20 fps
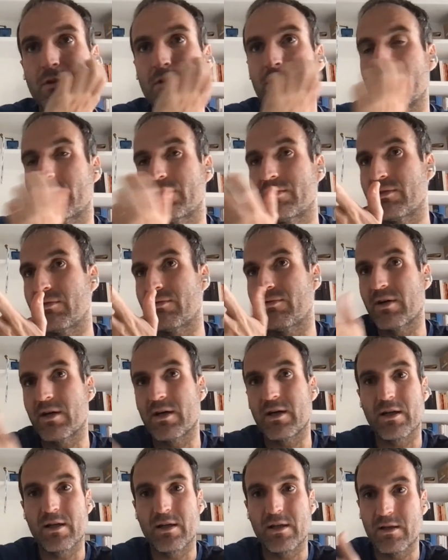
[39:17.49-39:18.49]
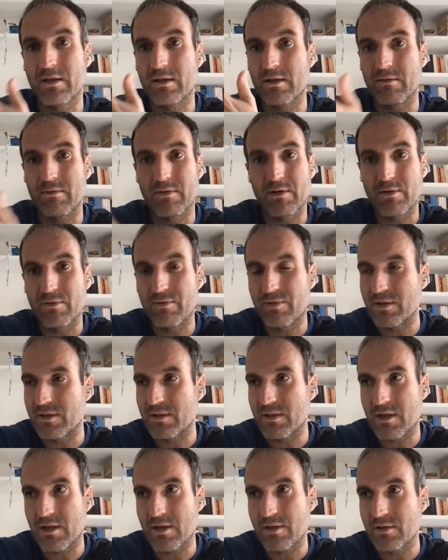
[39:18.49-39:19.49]
diversify the very
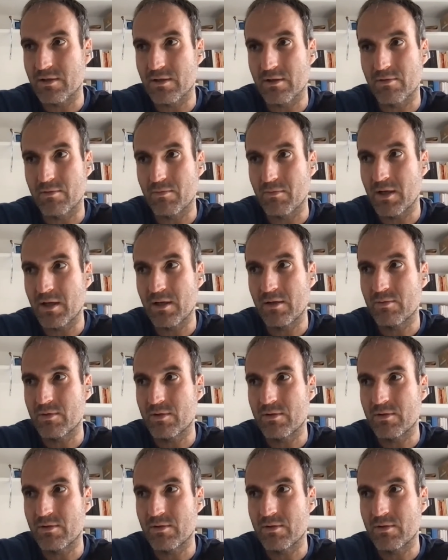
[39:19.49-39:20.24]
first cash that you made?